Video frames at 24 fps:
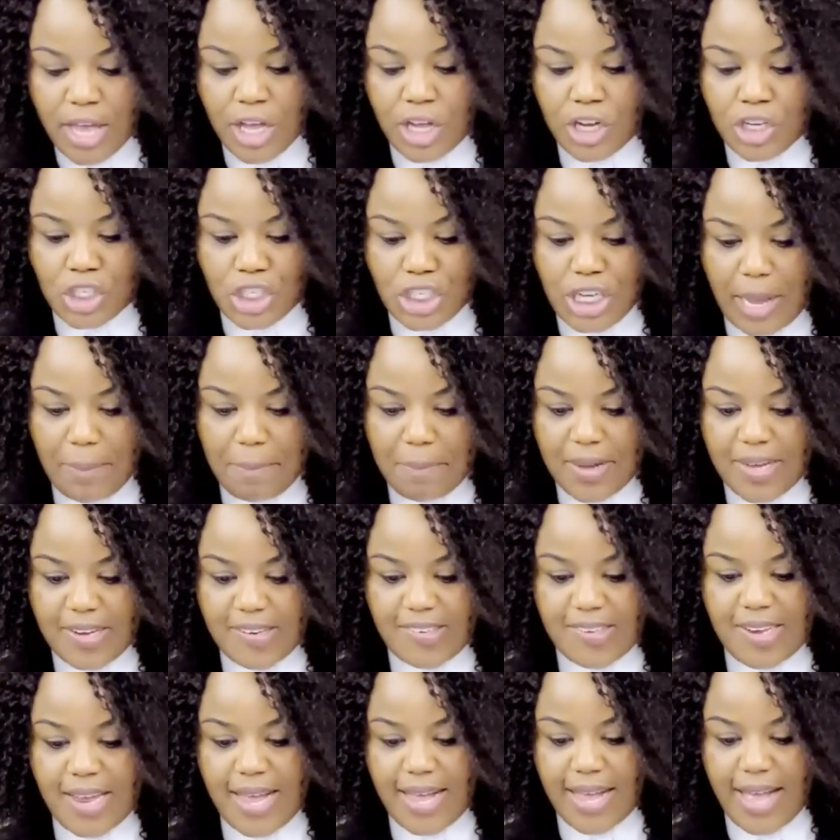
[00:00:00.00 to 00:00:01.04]

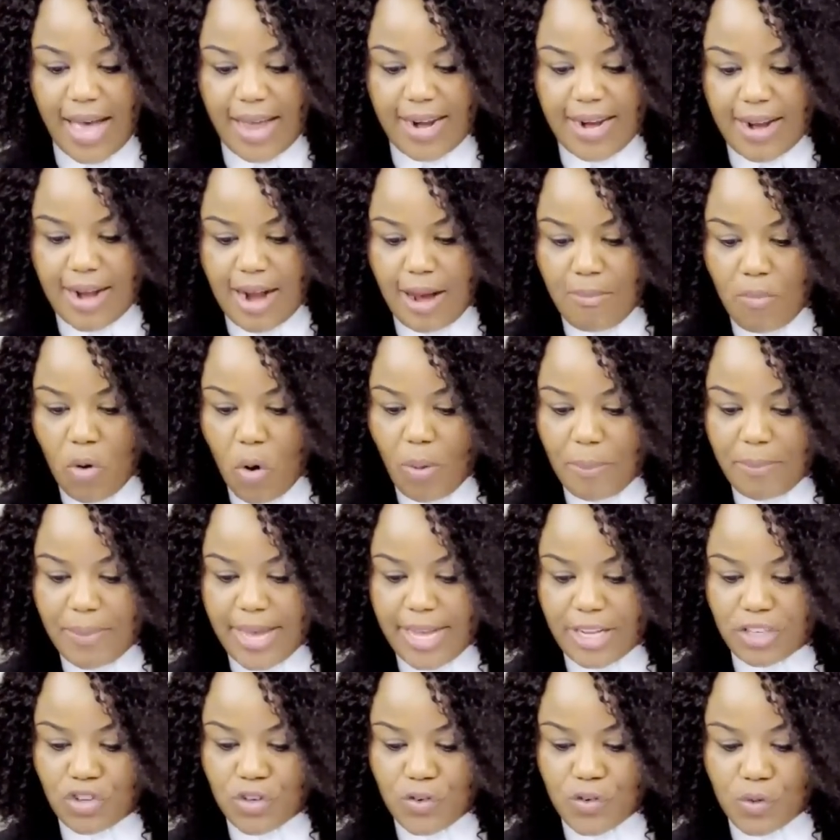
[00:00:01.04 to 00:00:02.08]
Shepherd Karira Mombe,
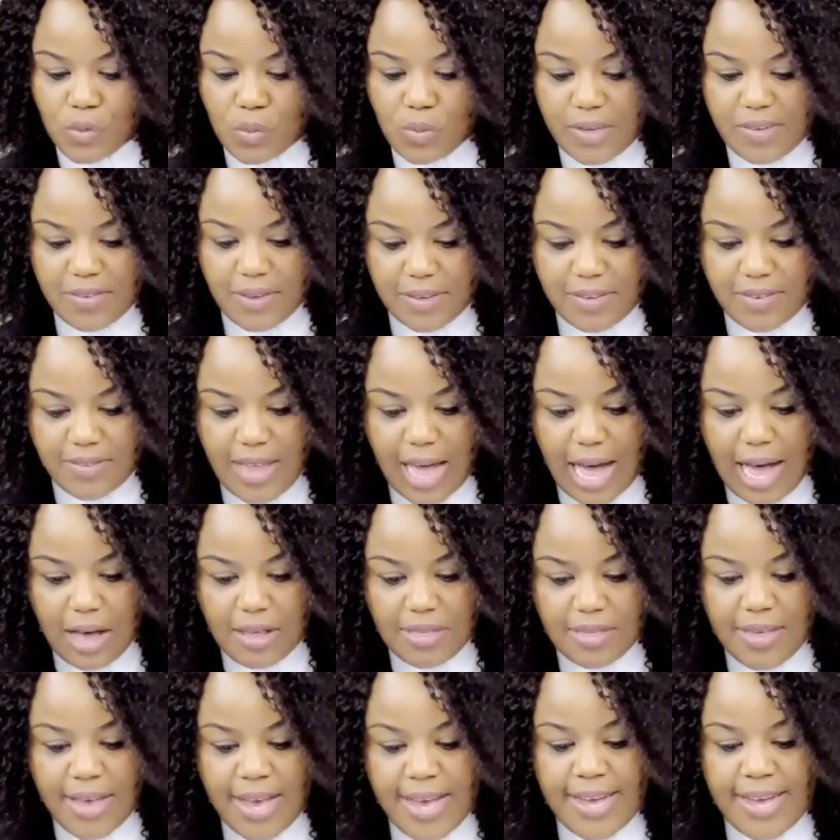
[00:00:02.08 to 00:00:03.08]
Chutungwiza South,